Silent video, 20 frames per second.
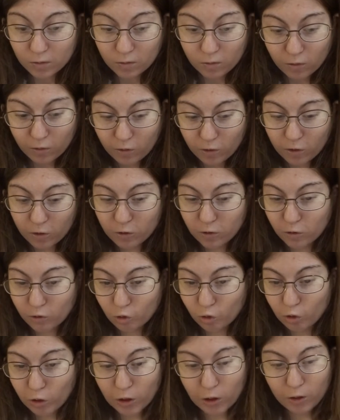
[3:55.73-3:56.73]
And this
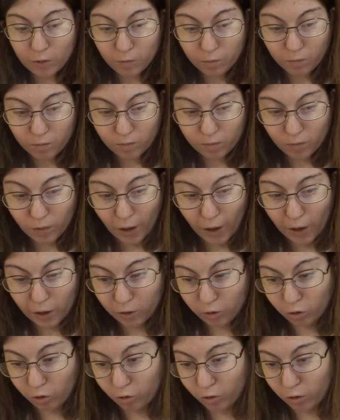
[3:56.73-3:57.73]
you get
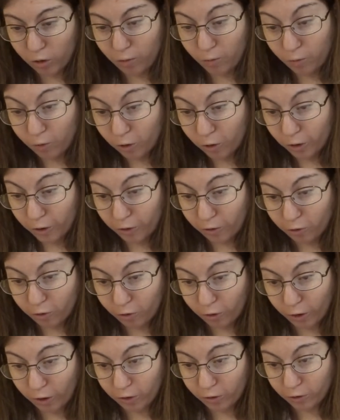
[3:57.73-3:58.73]
actually more
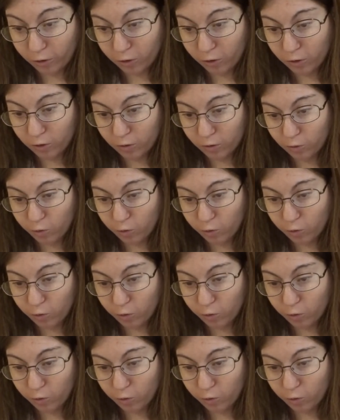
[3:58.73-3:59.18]
instructions,